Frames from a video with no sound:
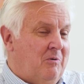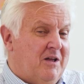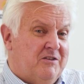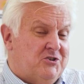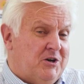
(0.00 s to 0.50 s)

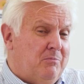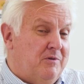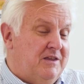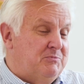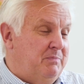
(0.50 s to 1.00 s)
Well, the trouble
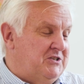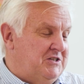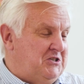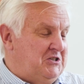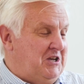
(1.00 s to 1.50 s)
with this
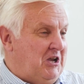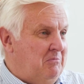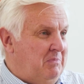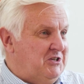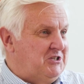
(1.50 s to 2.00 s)
business is it
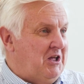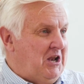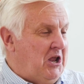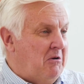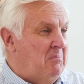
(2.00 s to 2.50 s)
can be
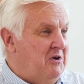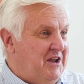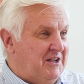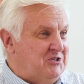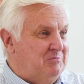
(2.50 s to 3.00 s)
slightly
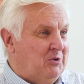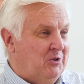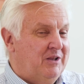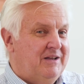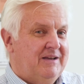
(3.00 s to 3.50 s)

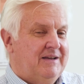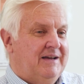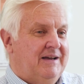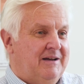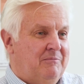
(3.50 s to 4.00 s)
unpredictable.
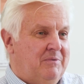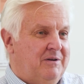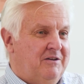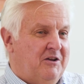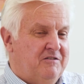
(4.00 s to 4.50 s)

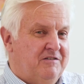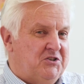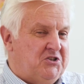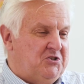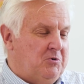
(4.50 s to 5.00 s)
None of
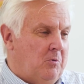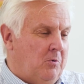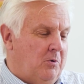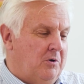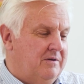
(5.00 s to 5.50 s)
us
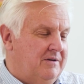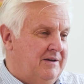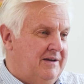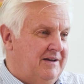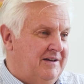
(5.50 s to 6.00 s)
saw
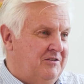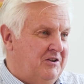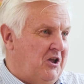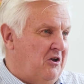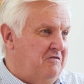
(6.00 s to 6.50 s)

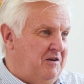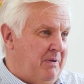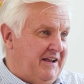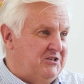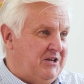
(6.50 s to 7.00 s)
the COVID
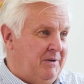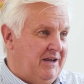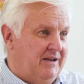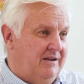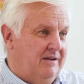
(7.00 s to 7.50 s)

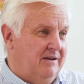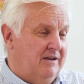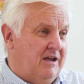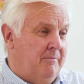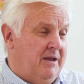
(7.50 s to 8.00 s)
pandemic
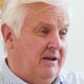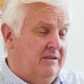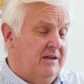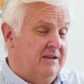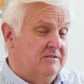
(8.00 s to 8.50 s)
coming,
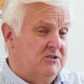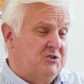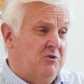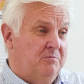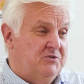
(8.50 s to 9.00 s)
and that
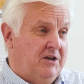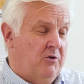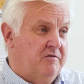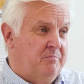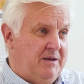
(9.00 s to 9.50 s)
stopped a
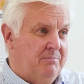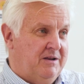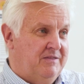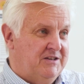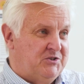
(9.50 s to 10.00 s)
lot of
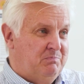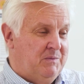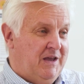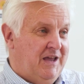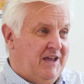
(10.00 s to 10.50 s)
people in this
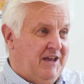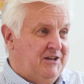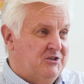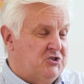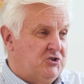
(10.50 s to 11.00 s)

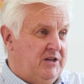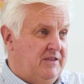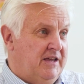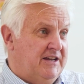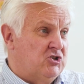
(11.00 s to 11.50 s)
industry
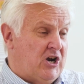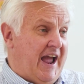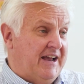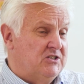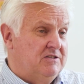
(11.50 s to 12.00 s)
in their
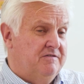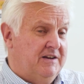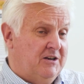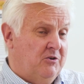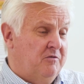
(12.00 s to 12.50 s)
tracks. In
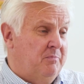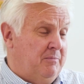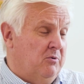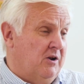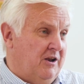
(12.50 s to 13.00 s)
fact, a lot of
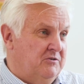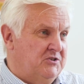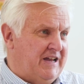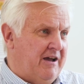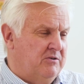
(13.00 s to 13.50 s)
people
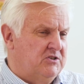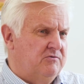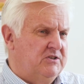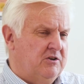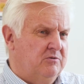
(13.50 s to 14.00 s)
closed down as
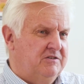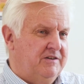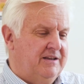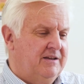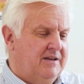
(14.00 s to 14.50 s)
a result of
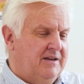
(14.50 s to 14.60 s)
it.